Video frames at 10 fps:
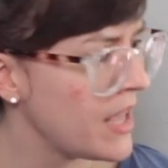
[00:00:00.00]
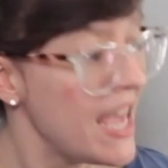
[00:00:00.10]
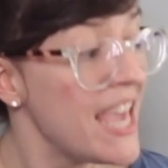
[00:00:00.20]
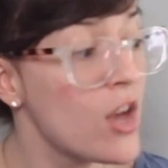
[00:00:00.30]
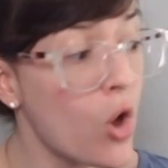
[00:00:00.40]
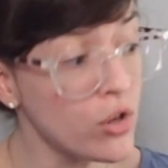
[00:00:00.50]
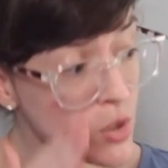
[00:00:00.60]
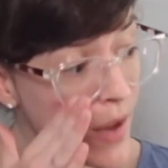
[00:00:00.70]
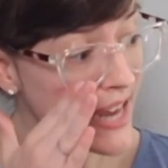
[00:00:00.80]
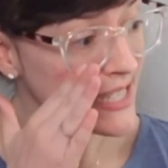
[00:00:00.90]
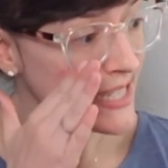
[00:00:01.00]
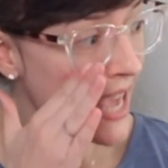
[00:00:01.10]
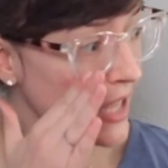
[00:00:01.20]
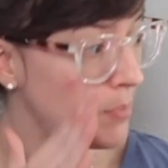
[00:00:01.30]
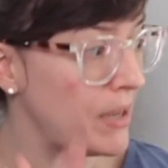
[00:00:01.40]
He also had a
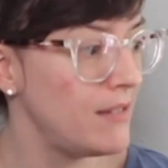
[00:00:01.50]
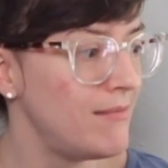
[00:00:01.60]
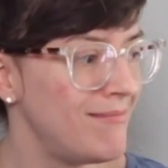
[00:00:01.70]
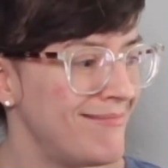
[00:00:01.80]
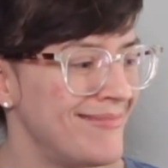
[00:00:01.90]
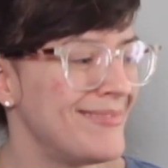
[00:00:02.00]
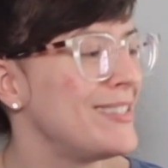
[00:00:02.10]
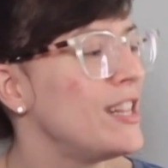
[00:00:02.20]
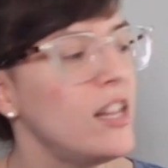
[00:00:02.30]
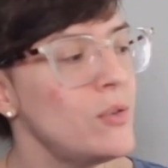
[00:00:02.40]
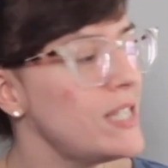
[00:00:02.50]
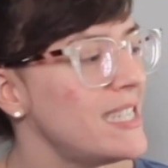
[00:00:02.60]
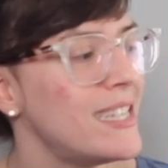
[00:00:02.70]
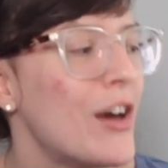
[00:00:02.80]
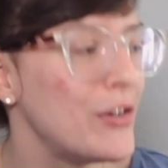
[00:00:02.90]
tail, but Lucy
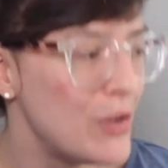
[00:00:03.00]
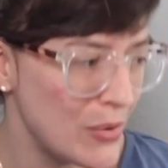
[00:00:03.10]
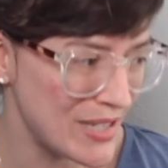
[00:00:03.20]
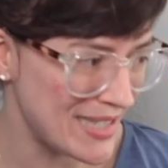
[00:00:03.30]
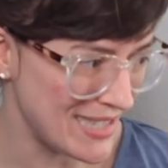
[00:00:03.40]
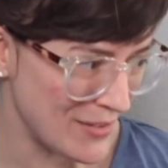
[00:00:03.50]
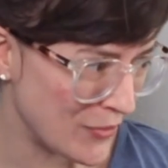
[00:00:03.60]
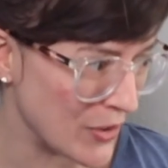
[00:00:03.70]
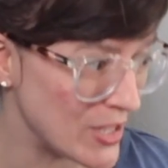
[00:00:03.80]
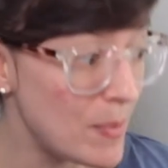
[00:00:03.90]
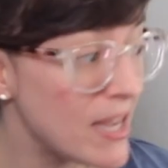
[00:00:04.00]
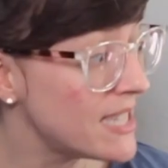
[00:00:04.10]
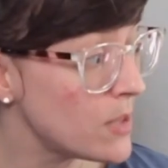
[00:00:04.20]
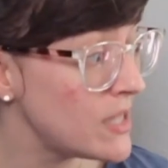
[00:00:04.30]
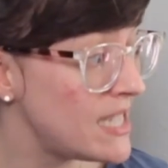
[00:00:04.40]
did not notice this at first
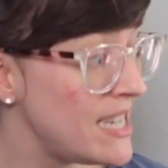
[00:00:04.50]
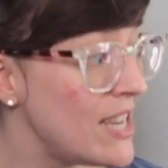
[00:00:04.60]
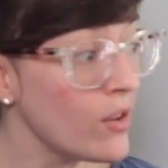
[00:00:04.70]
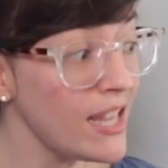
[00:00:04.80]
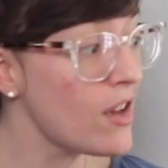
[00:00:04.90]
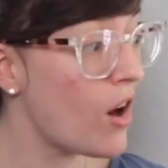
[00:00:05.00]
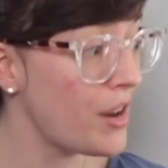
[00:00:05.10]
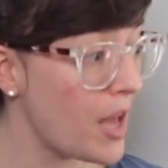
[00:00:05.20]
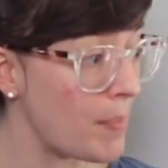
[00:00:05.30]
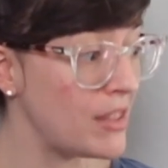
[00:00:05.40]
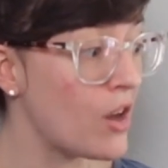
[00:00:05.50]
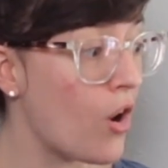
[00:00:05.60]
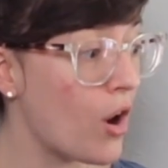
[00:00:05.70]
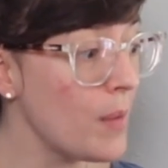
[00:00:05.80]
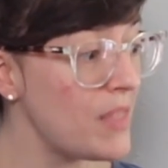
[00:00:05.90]
because it was nearly caught up in the
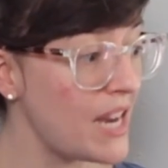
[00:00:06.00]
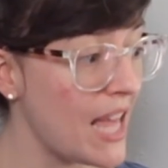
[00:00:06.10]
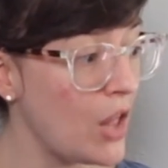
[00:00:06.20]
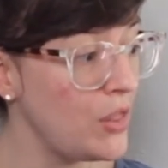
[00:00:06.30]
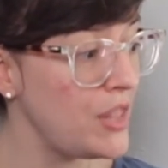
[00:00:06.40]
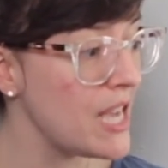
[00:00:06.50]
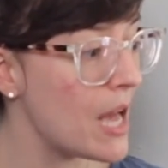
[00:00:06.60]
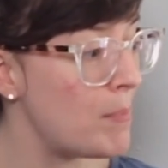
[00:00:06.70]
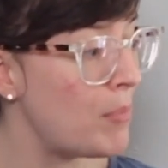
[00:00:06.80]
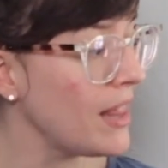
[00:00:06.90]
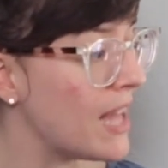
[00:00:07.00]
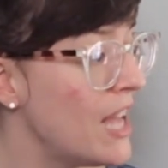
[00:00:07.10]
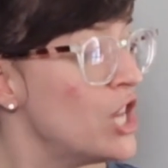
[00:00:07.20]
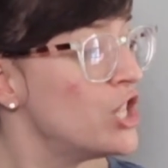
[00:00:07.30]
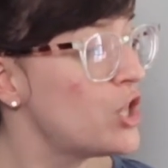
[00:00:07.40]
arm that held the umbrella
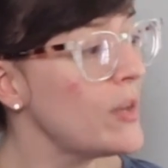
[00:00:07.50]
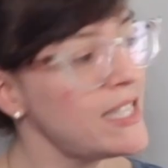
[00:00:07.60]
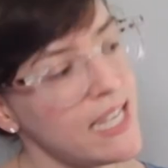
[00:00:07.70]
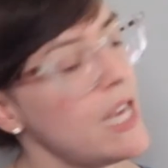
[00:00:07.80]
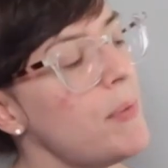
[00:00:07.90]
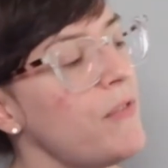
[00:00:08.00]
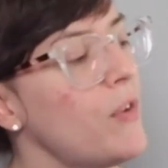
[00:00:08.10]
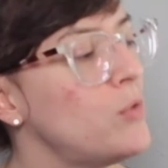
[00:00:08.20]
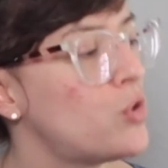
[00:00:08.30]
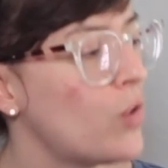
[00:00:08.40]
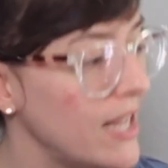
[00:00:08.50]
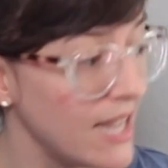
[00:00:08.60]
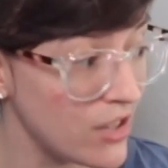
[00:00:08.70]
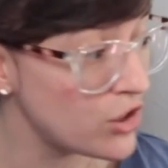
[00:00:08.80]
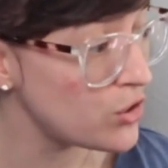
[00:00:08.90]
so as to keep it from
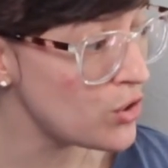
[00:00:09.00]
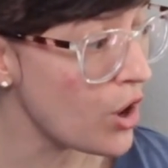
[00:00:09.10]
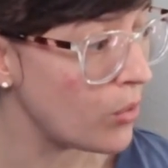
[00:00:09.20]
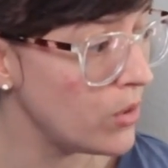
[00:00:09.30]
trailing in the snow.